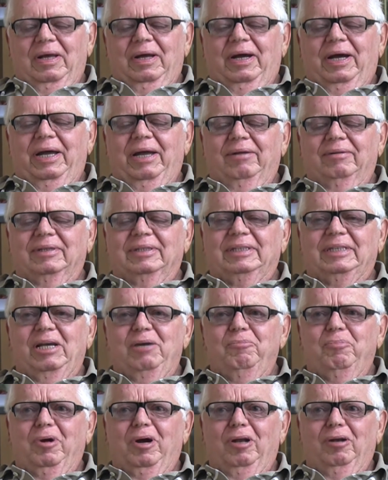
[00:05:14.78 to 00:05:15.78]
I have the
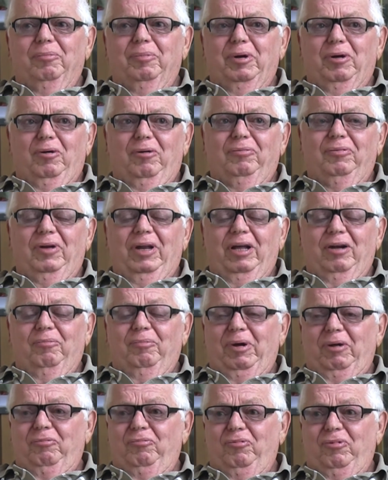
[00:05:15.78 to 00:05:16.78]
same problem an awful lot of
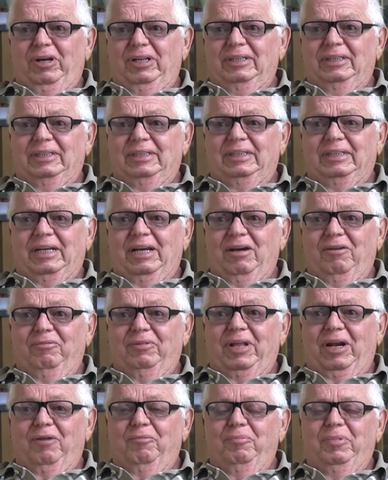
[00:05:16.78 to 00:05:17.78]
my friends have
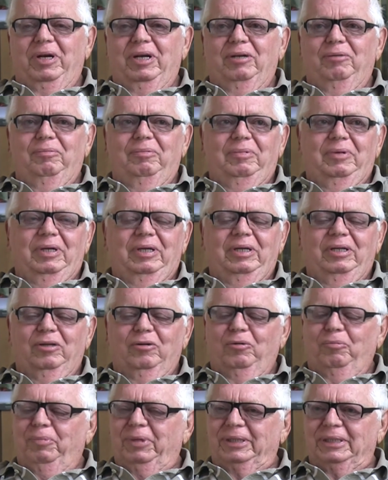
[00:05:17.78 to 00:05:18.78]
that have been in,
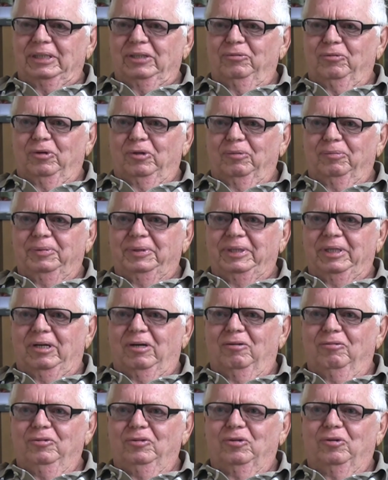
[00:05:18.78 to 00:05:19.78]
either in business for
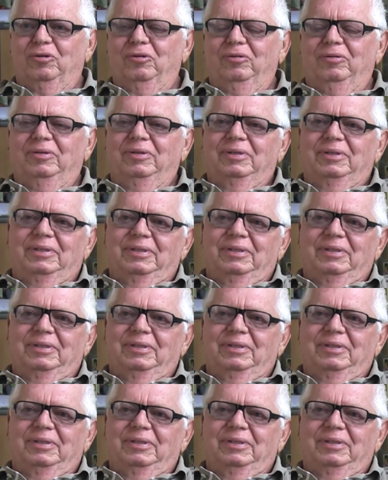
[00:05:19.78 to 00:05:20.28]
themselves or